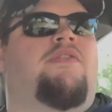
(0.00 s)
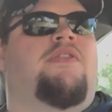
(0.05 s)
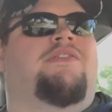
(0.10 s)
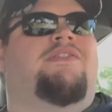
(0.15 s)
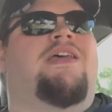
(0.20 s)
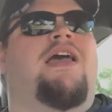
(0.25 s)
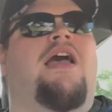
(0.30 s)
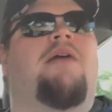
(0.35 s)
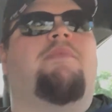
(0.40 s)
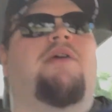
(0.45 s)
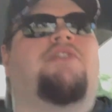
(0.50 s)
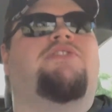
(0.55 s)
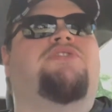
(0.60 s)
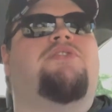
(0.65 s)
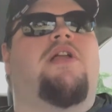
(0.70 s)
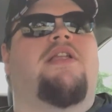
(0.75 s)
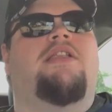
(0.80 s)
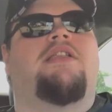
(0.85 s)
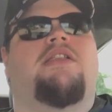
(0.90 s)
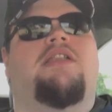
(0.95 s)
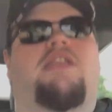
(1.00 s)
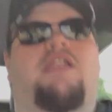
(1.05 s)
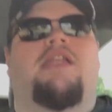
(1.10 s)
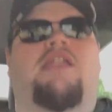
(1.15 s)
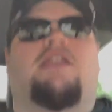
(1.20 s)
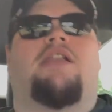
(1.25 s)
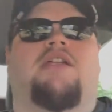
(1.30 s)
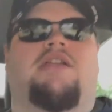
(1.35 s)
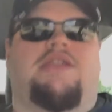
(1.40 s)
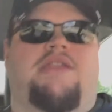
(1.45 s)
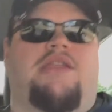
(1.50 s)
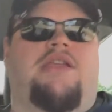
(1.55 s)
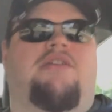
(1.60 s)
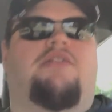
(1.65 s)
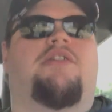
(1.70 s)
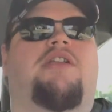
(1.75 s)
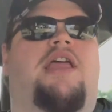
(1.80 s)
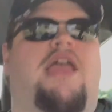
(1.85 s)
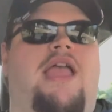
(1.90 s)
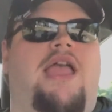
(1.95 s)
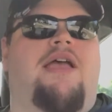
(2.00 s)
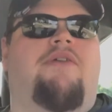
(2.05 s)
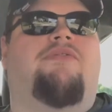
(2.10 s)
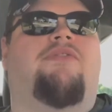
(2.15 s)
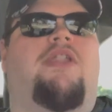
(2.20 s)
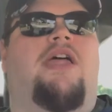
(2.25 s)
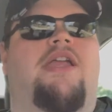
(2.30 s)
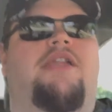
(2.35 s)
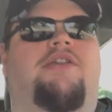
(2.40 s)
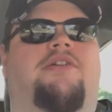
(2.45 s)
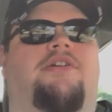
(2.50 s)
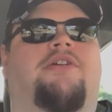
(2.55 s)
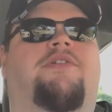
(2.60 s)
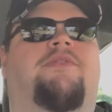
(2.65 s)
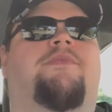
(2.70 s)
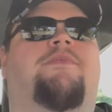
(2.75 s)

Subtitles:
the time I traded it in a year and a half later,